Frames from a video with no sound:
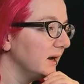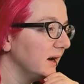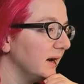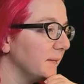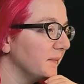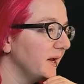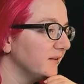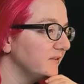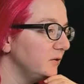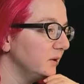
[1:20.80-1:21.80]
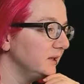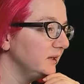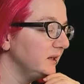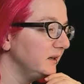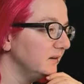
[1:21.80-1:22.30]
um, has two
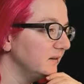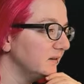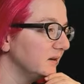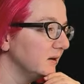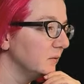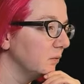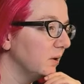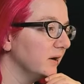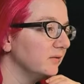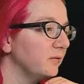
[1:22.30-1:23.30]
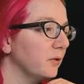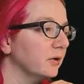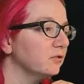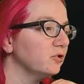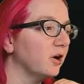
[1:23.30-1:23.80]
LEDs, one
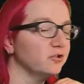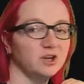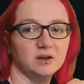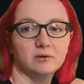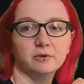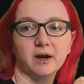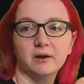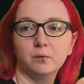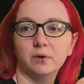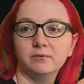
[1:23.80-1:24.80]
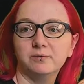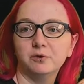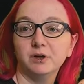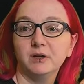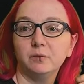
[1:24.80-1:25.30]
for charging red, one
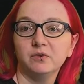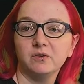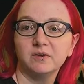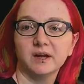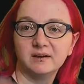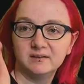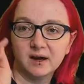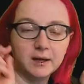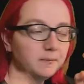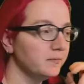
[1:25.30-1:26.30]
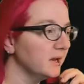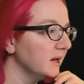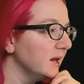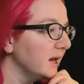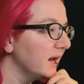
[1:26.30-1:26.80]
green, which is like done.
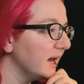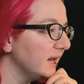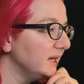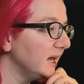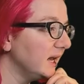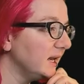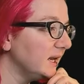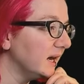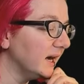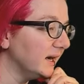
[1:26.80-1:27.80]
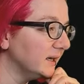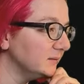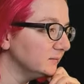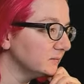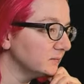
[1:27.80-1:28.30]
And then
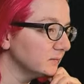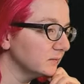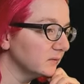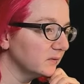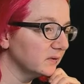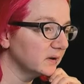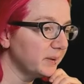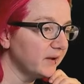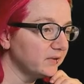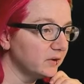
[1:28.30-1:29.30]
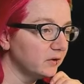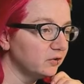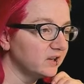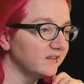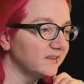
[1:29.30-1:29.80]
um, capacitors,
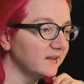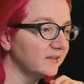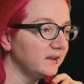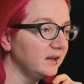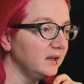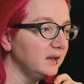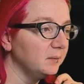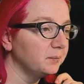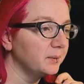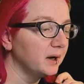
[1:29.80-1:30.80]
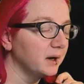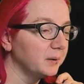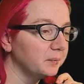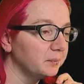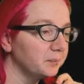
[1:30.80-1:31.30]
you can set the uh,